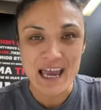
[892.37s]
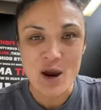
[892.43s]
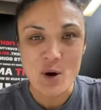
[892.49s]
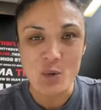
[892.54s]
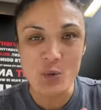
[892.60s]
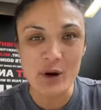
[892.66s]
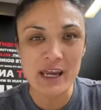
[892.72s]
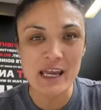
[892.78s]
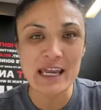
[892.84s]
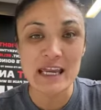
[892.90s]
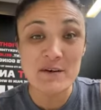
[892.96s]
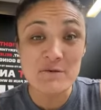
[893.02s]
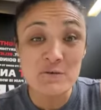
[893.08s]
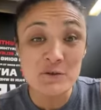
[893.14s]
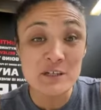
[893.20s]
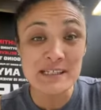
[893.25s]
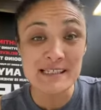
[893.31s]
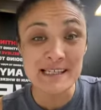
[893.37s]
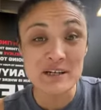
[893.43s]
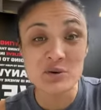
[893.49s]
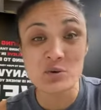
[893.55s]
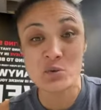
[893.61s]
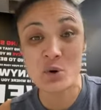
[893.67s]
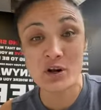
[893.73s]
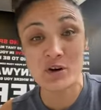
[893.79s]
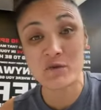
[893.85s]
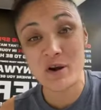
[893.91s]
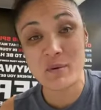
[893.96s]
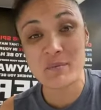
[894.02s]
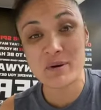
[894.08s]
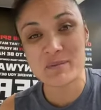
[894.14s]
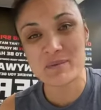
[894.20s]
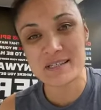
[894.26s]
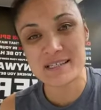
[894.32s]
where every single one of our
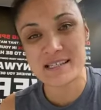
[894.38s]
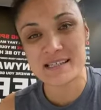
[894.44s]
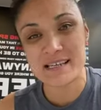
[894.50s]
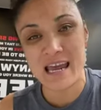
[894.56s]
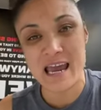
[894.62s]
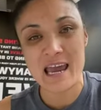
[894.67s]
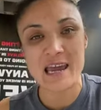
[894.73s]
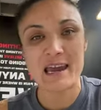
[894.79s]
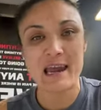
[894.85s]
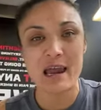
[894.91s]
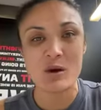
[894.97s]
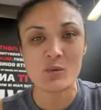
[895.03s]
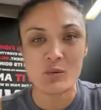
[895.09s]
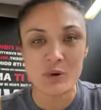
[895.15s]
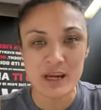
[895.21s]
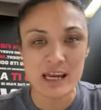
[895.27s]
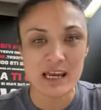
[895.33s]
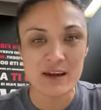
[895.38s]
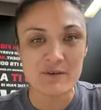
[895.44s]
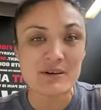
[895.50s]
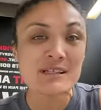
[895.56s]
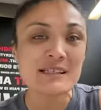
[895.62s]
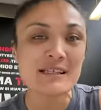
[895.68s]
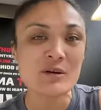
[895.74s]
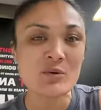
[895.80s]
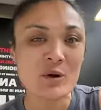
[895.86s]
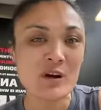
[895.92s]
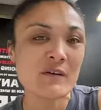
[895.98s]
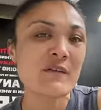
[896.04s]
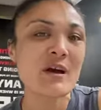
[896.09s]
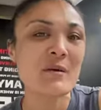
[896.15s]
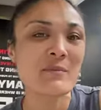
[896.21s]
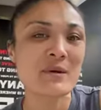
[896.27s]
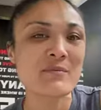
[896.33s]
members is at and where every single one
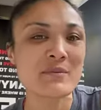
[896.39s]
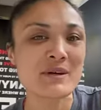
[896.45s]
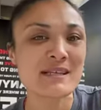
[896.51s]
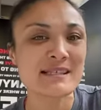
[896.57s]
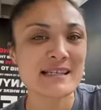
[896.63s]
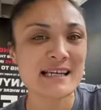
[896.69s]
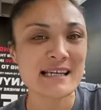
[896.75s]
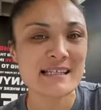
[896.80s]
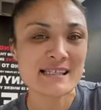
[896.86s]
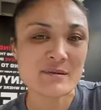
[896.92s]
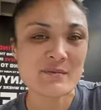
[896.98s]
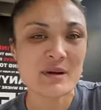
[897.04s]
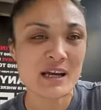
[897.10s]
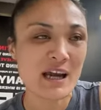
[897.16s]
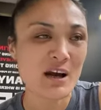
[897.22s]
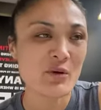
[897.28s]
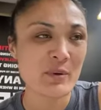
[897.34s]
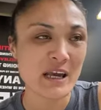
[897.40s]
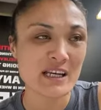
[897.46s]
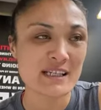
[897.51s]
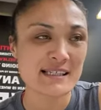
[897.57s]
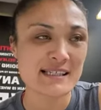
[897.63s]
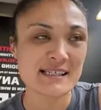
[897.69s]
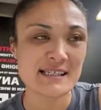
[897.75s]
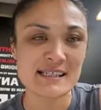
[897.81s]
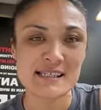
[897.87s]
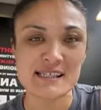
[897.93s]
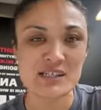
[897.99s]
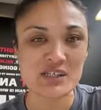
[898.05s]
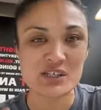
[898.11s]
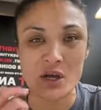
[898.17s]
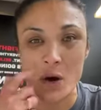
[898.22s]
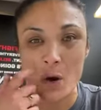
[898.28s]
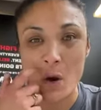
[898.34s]
of our members needs some help and assistance.
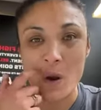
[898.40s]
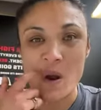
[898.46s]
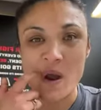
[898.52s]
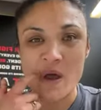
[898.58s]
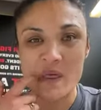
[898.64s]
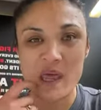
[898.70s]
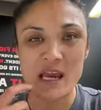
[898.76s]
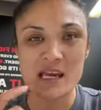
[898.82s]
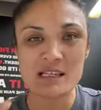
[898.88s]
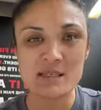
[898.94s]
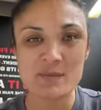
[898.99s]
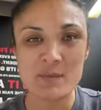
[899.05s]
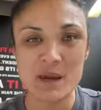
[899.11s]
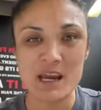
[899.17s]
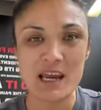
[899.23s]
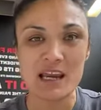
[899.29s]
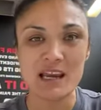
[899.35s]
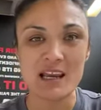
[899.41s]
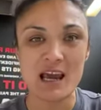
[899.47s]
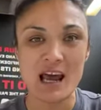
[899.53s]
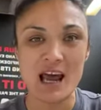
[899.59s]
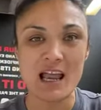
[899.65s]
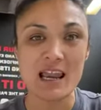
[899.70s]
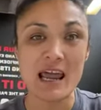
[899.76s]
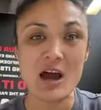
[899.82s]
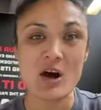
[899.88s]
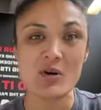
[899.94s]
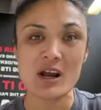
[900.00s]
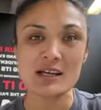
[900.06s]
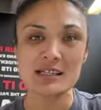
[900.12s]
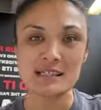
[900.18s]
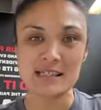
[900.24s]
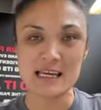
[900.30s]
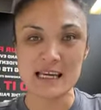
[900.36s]
So that's been allowed
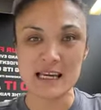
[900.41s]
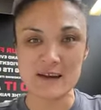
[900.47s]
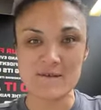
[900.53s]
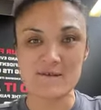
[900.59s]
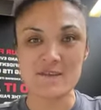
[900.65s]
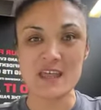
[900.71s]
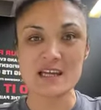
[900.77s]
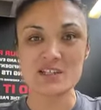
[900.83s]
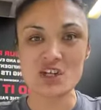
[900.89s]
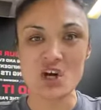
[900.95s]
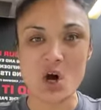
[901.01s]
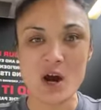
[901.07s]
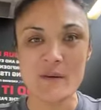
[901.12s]
us to give the time